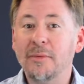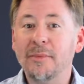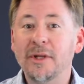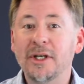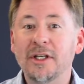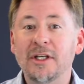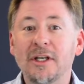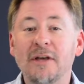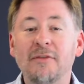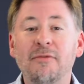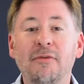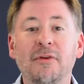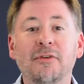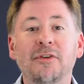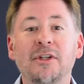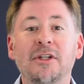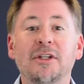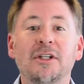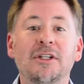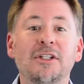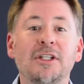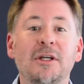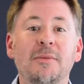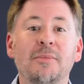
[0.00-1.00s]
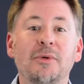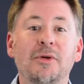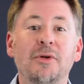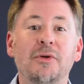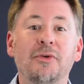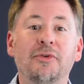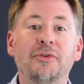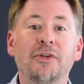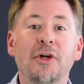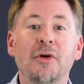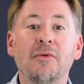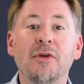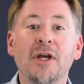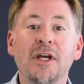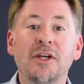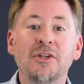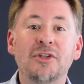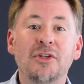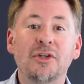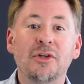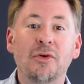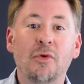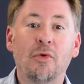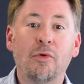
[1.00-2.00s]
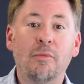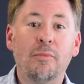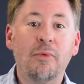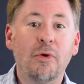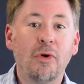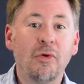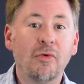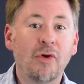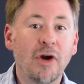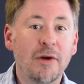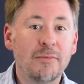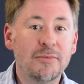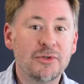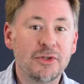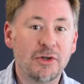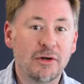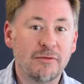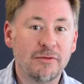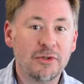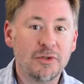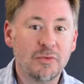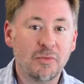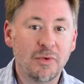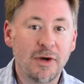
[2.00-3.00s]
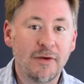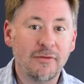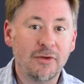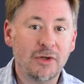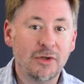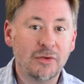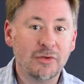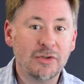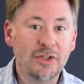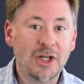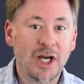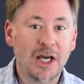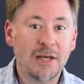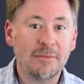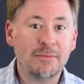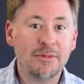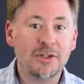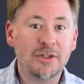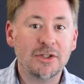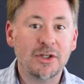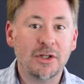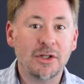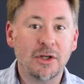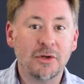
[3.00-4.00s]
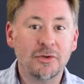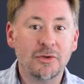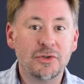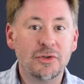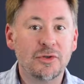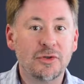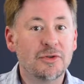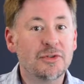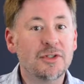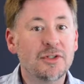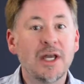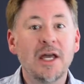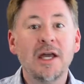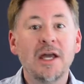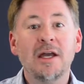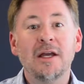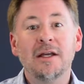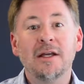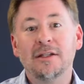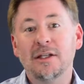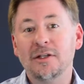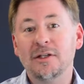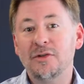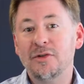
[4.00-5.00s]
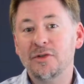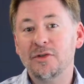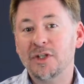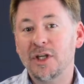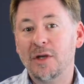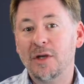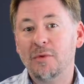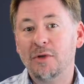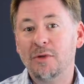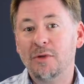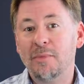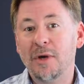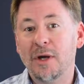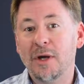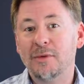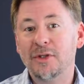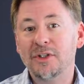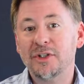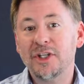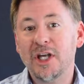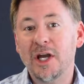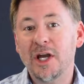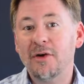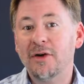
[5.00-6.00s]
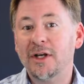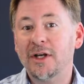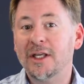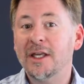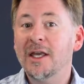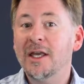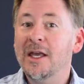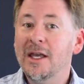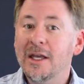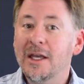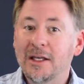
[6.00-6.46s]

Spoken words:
bit different than the typical donation or program service revenue type disclosures that you see with a public charity.